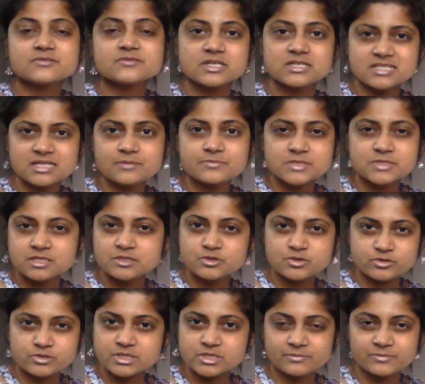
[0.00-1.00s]
substance
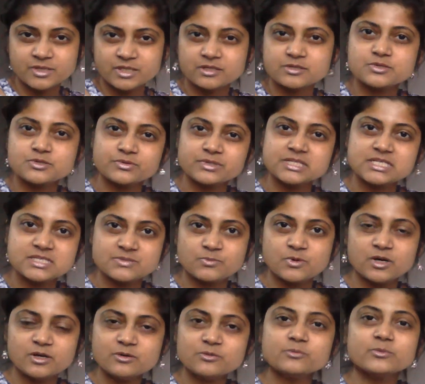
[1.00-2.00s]
or something is really
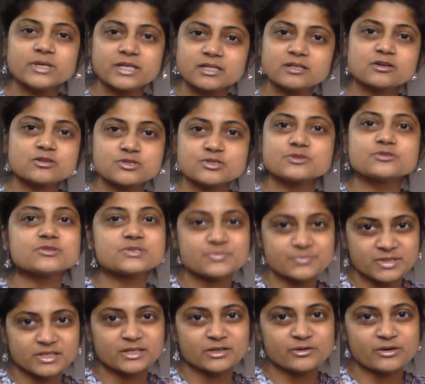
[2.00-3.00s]
small, we can also use
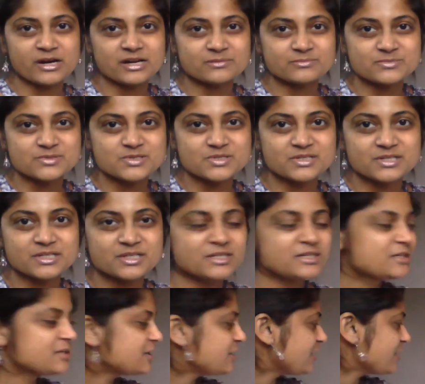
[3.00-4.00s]
milligrams.
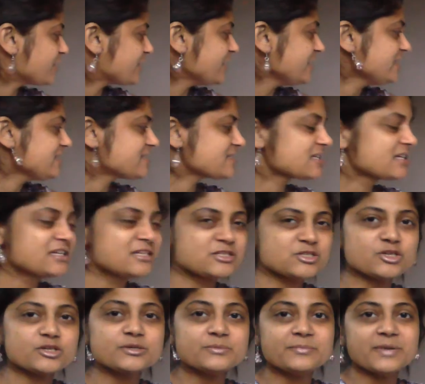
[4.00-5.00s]
All right,
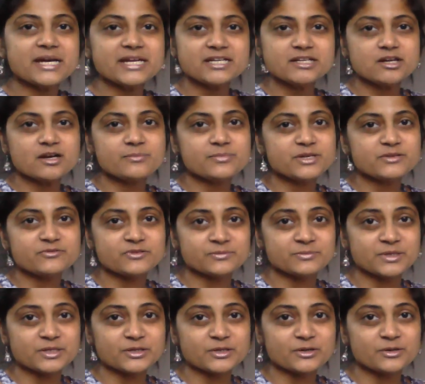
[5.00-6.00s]
so you might not be
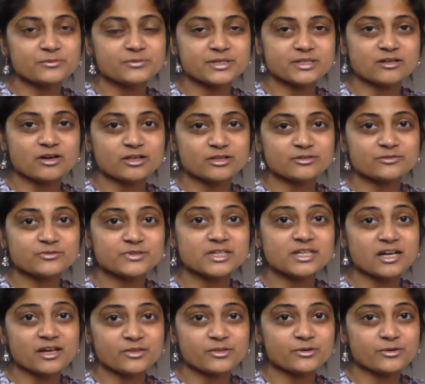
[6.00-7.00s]
familiar with all of the
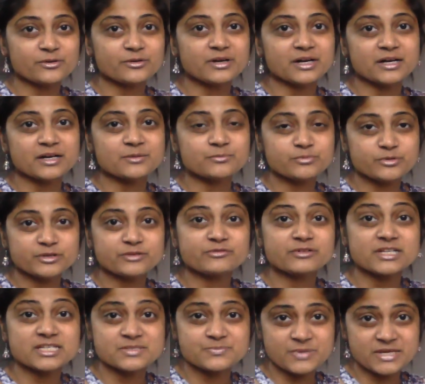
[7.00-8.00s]
other
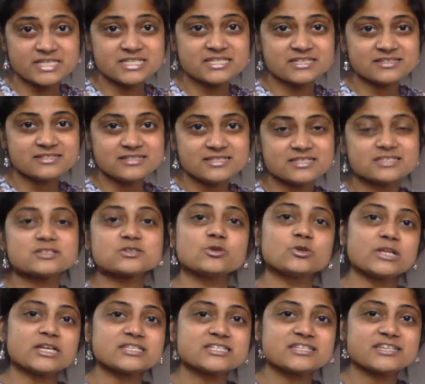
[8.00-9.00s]
prefix bases. So
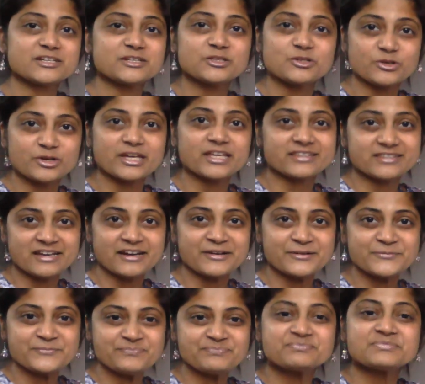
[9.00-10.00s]
let's take a look at
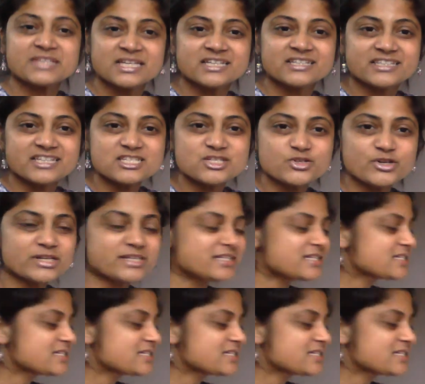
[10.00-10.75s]
that. Let's try an